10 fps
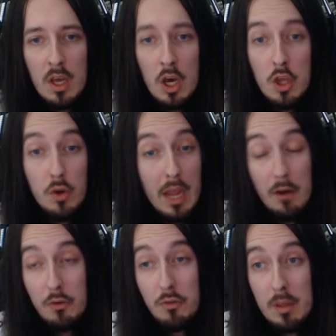your
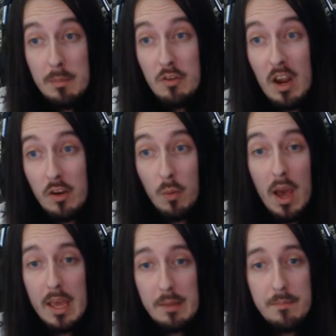characters can be dragged
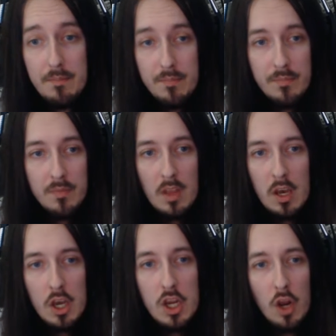away.
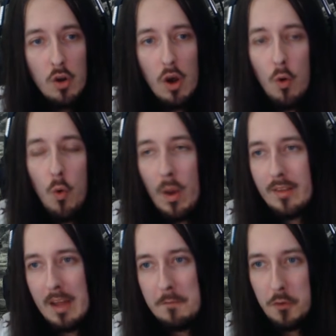You don't always
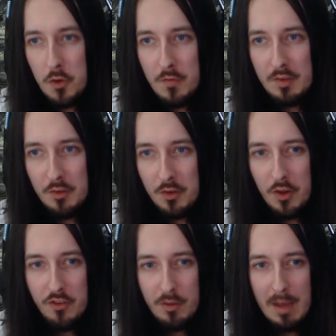have to do this as a
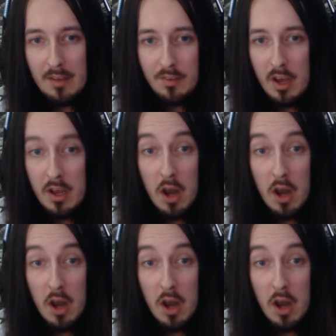dungeon master,